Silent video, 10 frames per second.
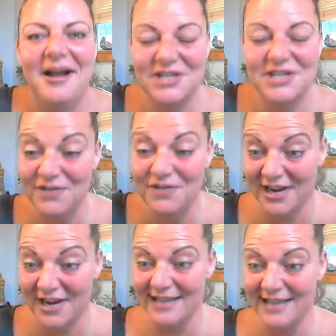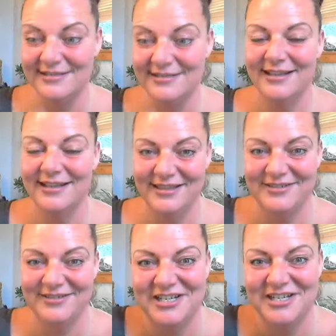because she forgets that
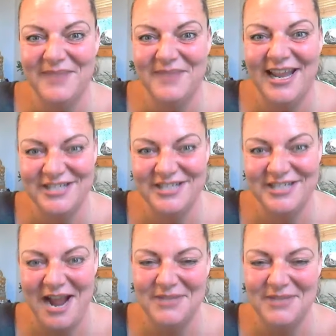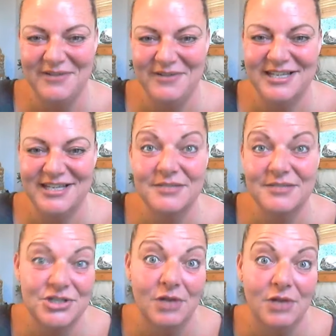there's such a big age gap between
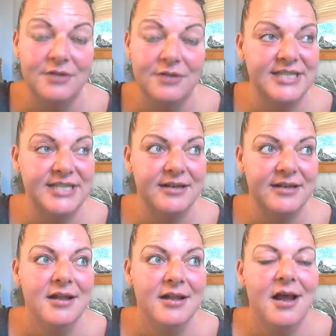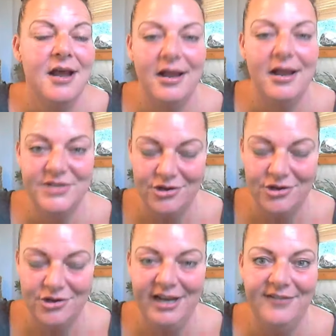we're so close, and on a
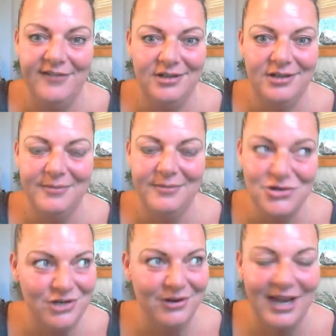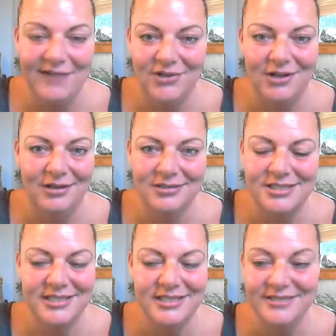maturity level, an emotional level,
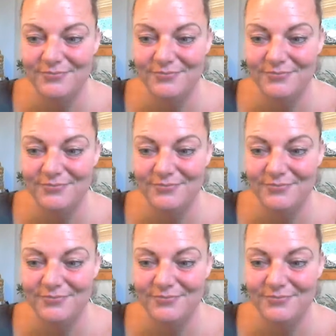she's